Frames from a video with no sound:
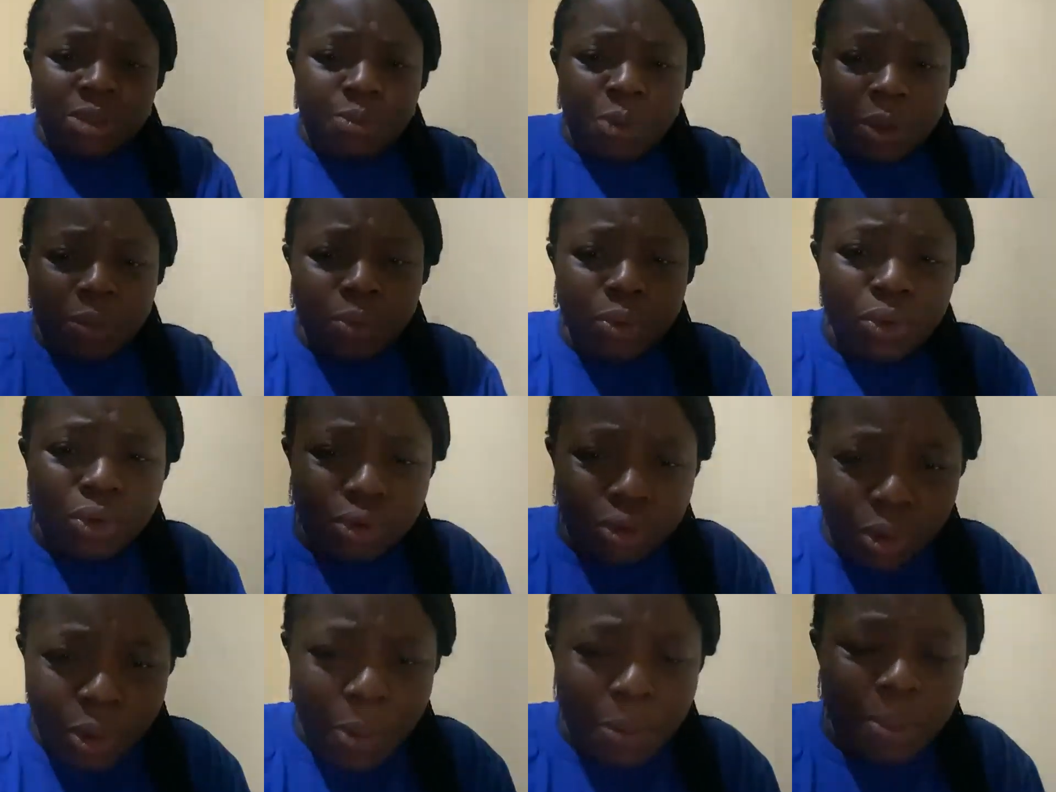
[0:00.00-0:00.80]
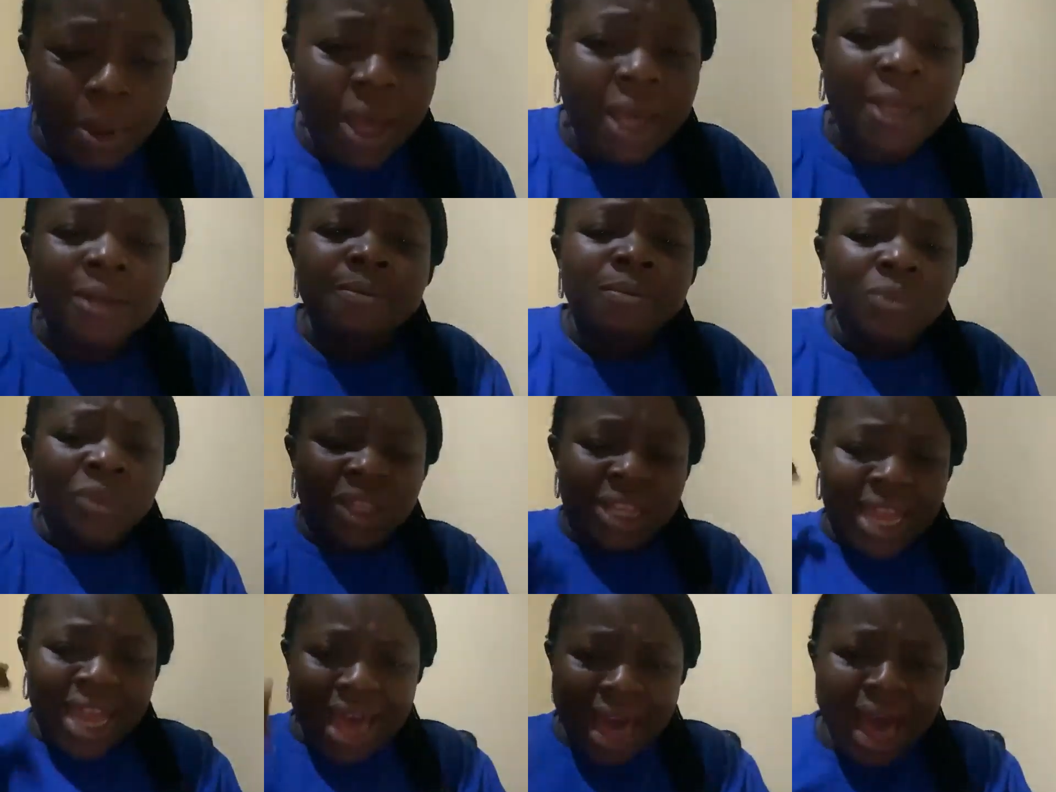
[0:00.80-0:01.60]
people group,
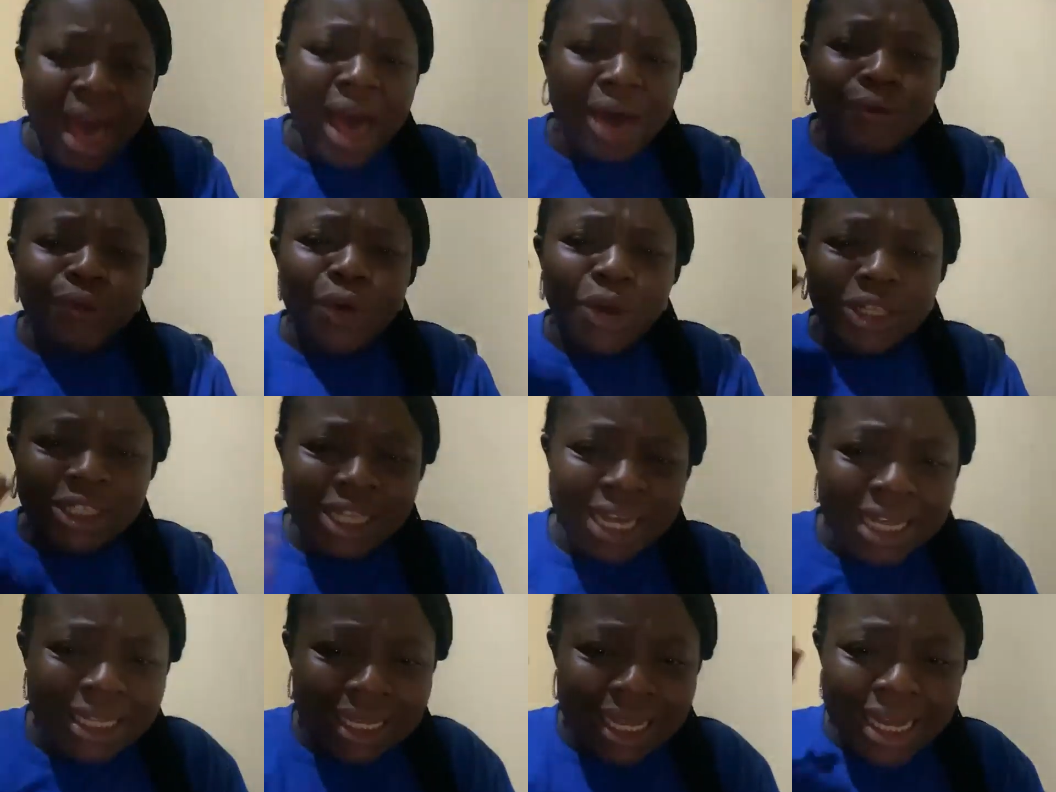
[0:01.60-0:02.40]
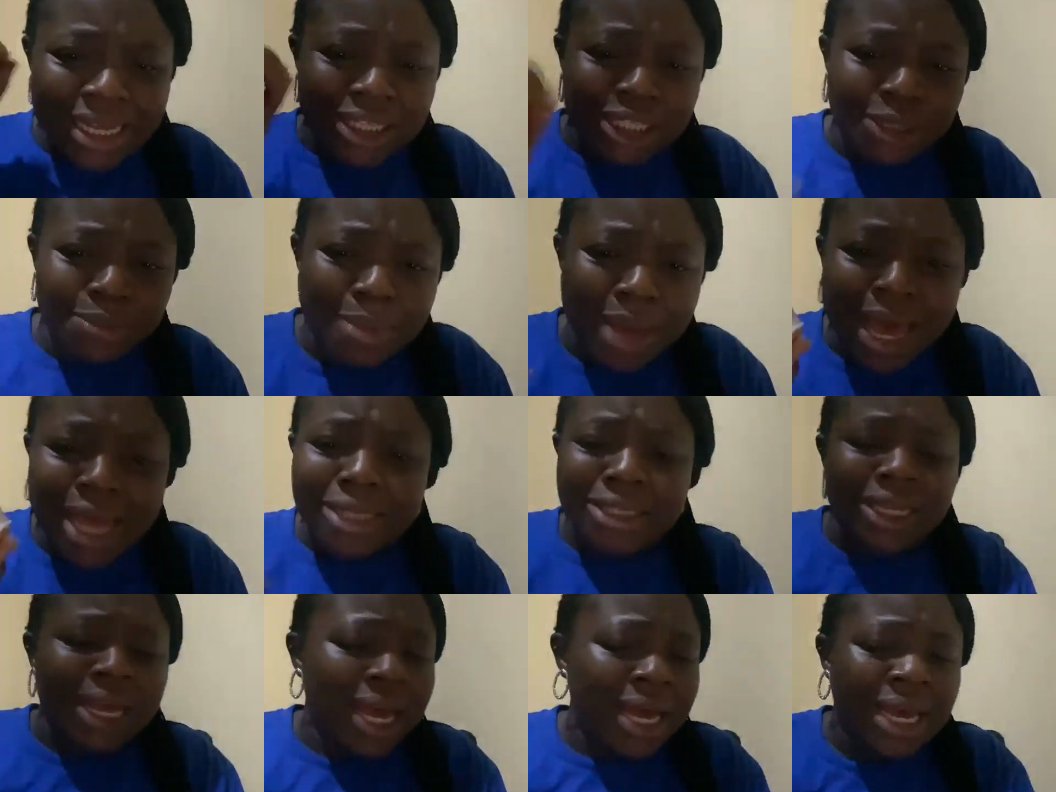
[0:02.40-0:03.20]
they have all their needs
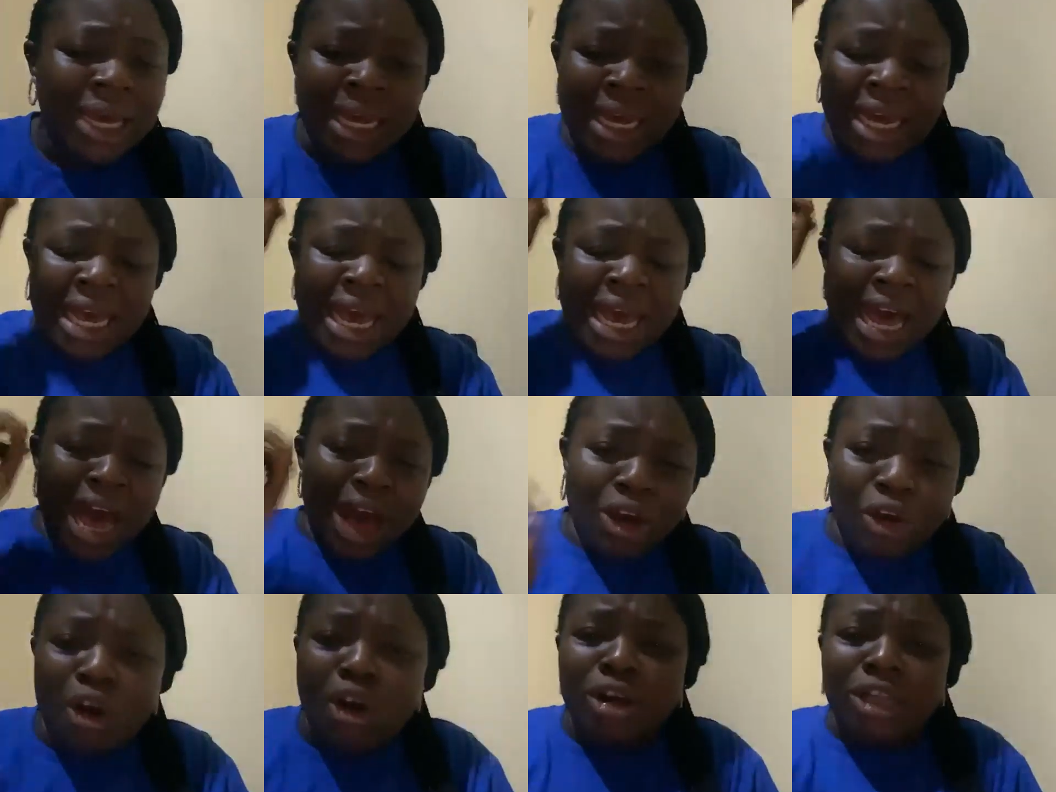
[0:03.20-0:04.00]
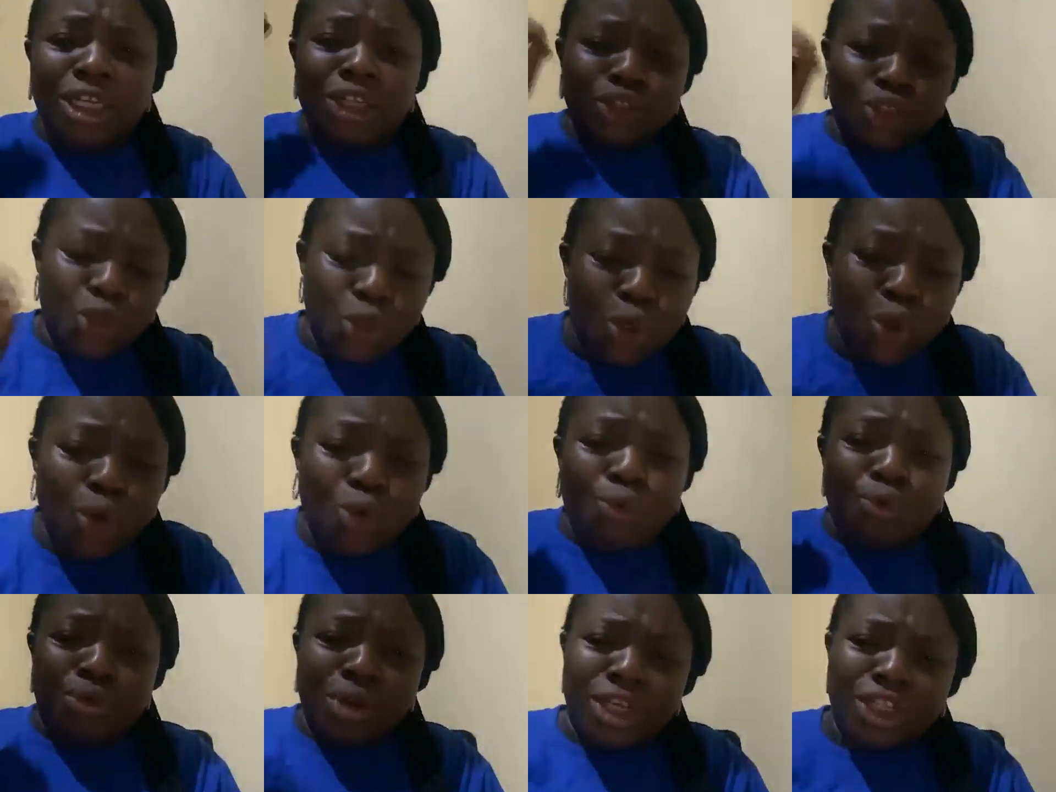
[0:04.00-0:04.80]
met according to
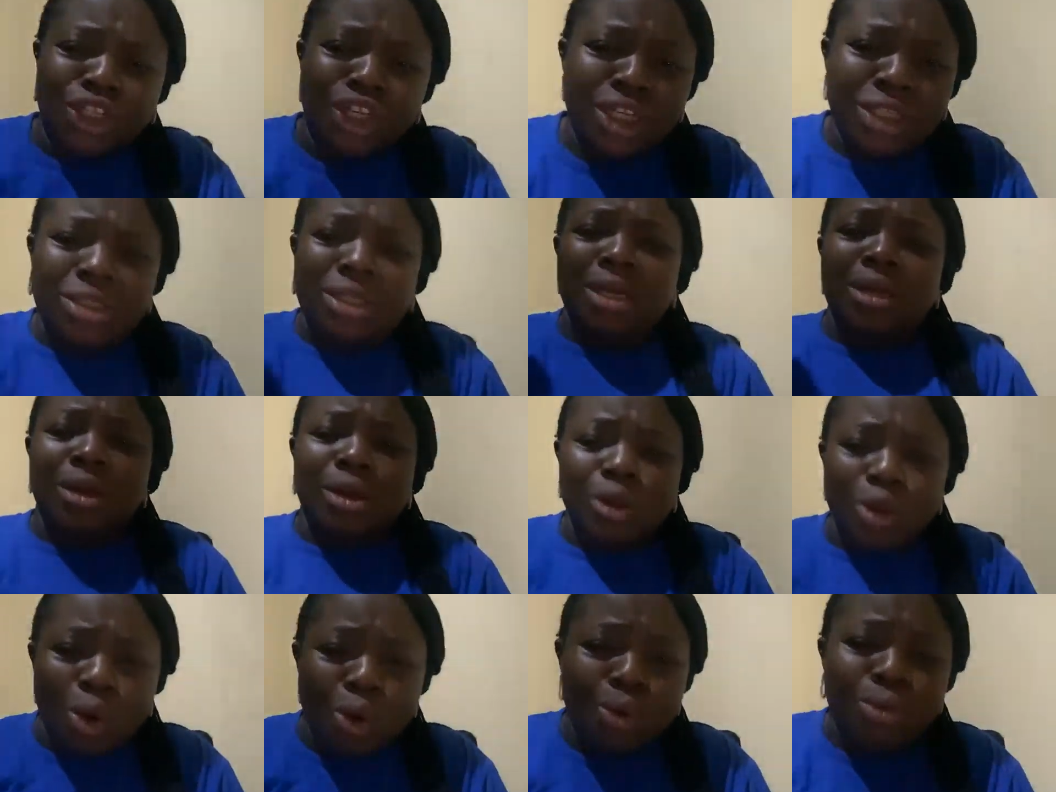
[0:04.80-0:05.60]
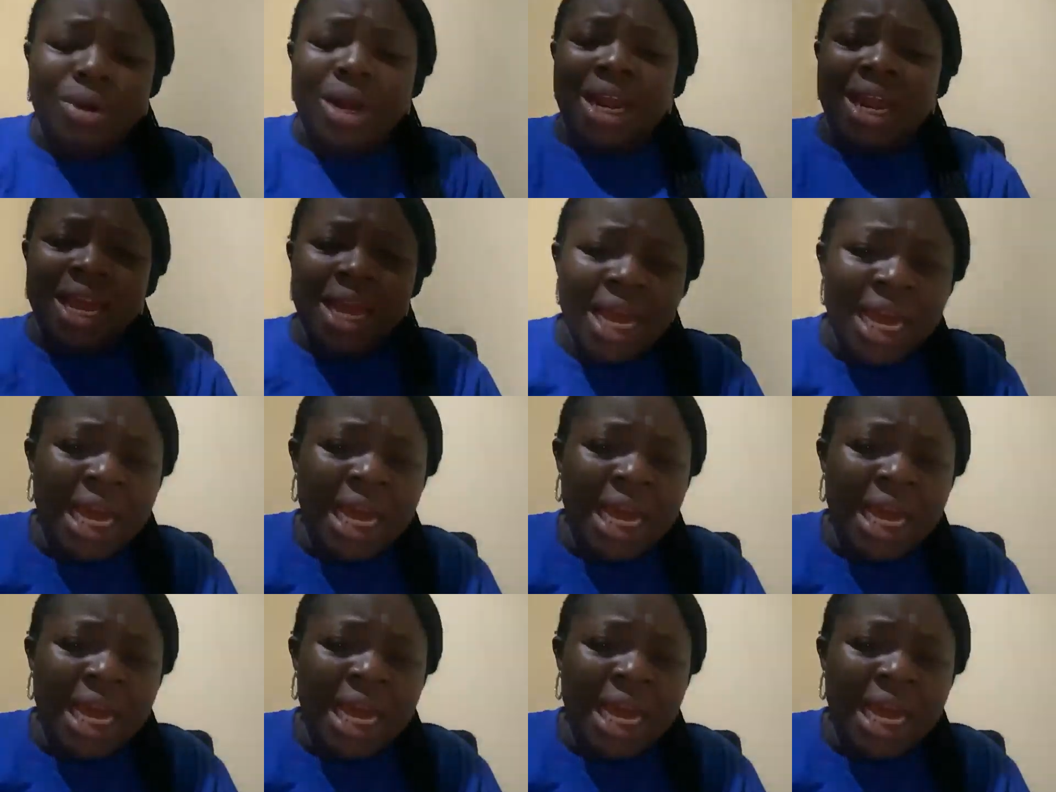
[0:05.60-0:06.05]
your riches in glory.